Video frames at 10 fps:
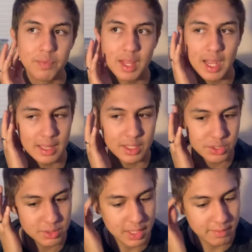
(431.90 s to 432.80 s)
that I like
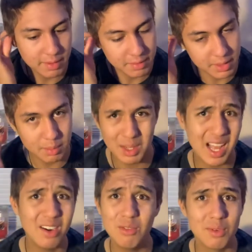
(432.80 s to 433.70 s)
choose out of everything. But
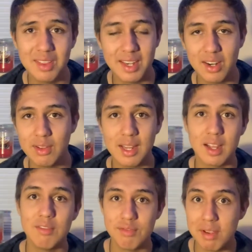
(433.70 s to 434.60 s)
I don't really know like
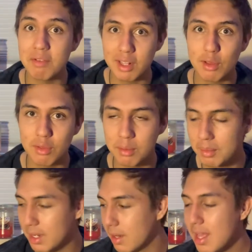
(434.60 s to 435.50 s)
a favorite clothing
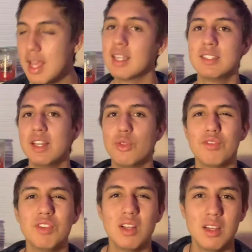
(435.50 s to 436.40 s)
brand because I
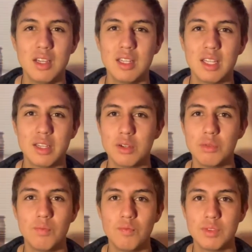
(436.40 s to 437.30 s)
thrift a lot and like
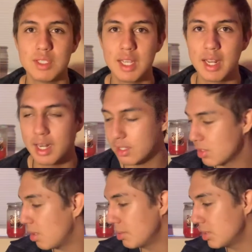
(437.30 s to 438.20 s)
go secondhand
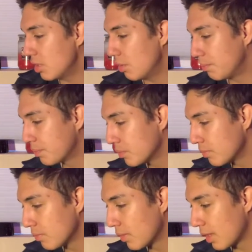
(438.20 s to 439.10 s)
shopping. So
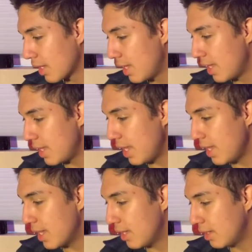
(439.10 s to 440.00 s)

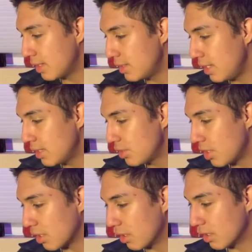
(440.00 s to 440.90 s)
yeah, let's eat this
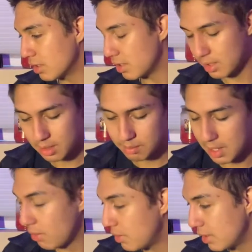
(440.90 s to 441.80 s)
chocolate because
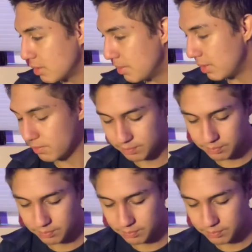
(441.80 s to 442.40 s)
I don't want it to melt.